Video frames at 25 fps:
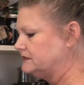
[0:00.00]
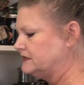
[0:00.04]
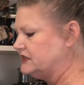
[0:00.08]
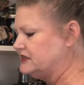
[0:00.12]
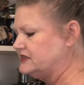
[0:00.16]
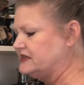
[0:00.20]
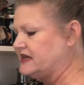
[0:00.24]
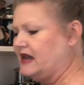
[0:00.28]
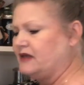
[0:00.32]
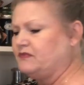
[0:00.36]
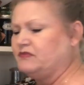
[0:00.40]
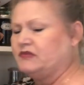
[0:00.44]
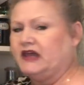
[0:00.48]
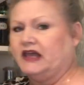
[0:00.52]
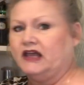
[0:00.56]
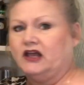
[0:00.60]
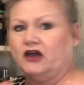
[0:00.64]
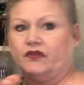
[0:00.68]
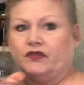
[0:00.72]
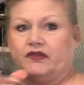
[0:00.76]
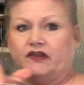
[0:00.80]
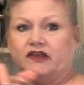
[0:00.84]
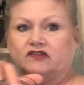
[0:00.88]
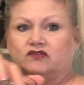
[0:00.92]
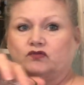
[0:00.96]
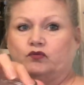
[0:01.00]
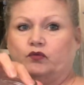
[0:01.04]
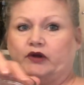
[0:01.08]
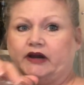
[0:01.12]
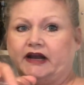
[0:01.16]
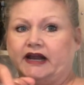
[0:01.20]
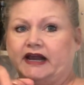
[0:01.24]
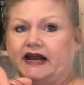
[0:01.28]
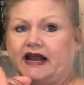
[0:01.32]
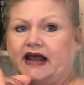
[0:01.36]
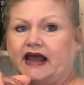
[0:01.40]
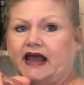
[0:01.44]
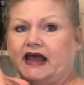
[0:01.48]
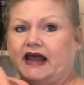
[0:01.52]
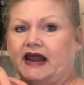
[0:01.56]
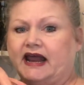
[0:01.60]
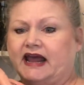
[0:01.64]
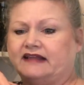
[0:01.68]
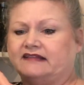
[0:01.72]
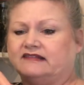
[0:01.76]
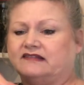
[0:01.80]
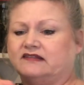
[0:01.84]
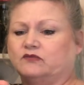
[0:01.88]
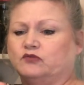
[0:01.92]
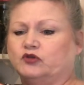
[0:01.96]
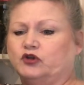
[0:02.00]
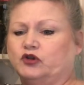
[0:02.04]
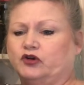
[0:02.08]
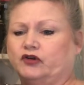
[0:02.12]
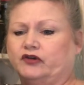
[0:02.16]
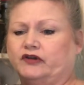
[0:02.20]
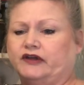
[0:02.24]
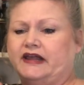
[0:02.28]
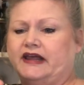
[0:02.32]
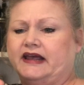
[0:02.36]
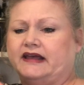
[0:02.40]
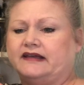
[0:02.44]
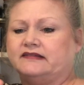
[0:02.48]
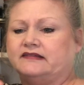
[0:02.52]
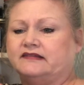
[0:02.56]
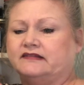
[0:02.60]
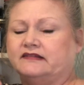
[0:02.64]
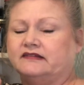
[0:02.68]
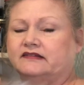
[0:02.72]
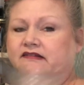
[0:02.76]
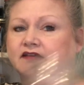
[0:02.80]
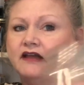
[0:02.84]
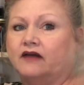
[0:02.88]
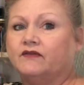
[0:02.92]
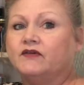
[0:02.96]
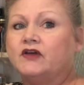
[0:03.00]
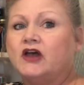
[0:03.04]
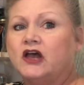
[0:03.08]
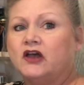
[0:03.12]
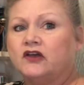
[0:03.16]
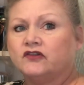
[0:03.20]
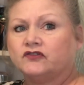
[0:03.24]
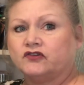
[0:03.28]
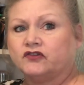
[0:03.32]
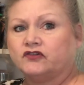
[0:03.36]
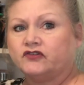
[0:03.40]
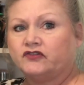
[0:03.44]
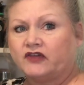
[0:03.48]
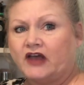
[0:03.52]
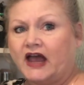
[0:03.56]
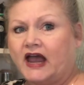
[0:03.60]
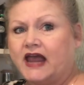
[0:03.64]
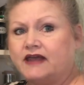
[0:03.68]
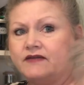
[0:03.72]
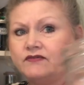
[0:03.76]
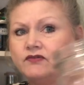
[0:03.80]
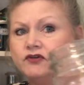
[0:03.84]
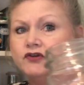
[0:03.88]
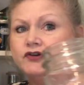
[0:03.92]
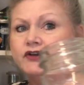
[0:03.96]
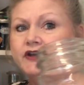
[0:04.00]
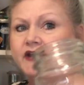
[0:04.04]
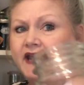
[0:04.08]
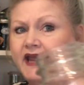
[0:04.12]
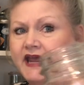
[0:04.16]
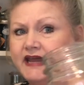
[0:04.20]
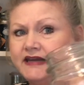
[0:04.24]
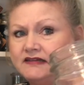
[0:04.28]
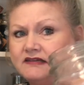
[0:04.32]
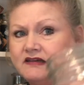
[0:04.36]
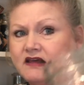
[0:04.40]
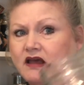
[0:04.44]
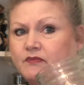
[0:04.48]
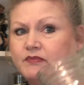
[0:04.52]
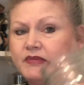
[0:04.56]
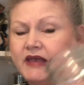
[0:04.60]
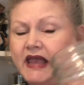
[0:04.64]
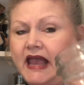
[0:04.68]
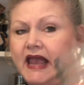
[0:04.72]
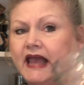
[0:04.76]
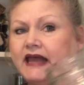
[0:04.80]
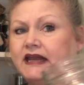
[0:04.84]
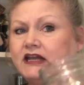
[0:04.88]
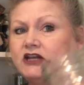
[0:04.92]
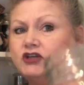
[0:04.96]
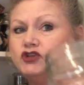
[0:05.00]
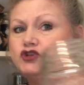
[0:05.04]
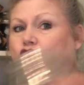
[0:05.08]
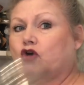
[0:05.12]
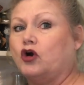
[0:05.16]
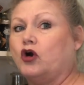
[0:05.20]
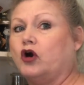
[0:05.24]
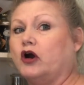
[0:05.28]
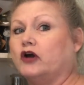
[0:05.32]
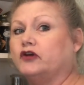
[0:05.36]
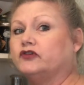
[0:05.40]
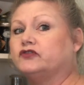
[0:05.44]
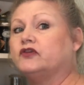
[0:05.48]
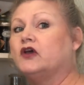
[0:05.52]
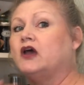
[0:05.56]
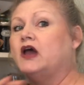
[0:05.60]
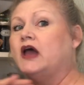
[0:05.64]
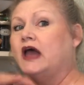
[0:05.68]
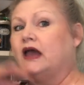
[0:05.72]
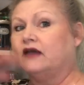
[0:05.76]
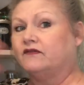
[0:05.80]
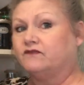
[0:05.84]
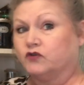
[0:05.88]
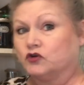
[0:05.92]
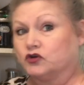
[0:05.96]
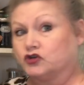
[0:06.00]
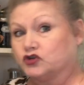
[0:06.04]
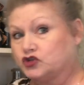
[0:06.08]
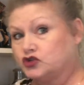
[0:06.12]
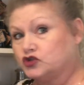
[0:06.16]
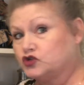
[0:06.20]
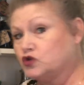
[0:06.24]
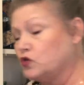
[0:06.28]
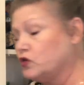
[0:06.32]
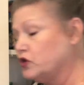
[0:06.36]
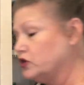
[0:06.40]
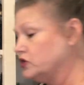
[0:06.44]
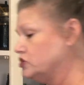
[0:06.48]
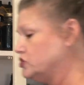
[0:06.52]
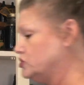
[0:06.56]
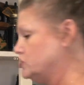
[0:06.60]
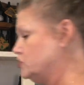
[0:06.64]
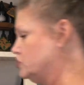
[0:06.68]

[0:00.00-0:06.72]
Same thing on this one. It had some little nicks and stuff. So save your nicked up canning jars for storage